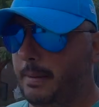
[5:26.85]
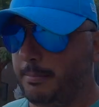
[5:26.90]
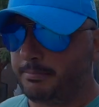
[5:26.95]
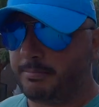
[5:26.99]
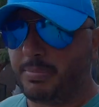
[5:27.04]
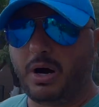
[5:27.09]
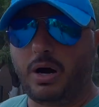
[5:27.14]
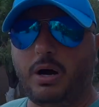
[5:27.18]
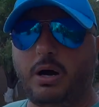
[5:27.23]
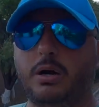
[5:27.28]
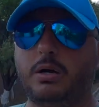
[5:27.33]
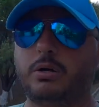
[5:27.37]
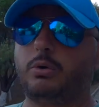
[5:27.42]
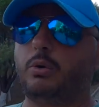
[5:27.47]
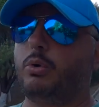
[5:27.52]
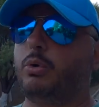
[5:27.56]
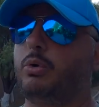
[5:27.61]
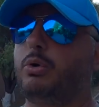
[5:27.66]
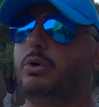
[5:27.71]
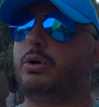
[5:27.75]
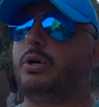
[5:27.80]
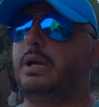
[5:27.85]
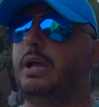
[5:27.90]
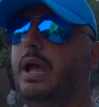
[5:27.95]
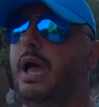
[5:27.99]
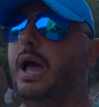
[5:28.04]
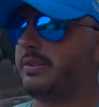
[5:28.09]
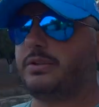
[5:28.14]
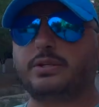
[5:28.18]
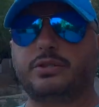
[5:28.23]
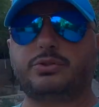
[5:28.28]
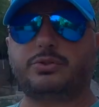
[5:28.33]
bar or
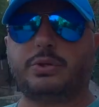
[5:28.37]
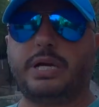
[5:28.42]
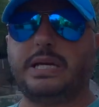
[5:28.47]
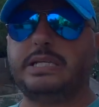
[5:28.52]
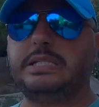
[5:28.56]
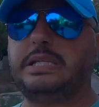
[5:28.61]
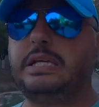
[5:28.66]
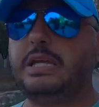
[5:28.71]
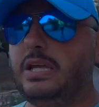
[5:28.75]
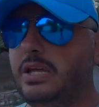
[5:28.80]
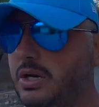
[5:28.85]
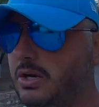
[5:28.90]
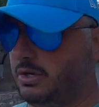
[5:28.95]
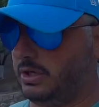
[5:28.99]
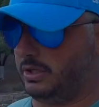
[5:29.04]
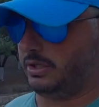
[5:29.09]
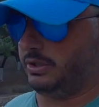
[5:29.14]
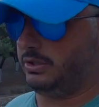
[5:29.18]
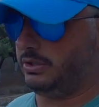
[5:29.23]
other drinks here.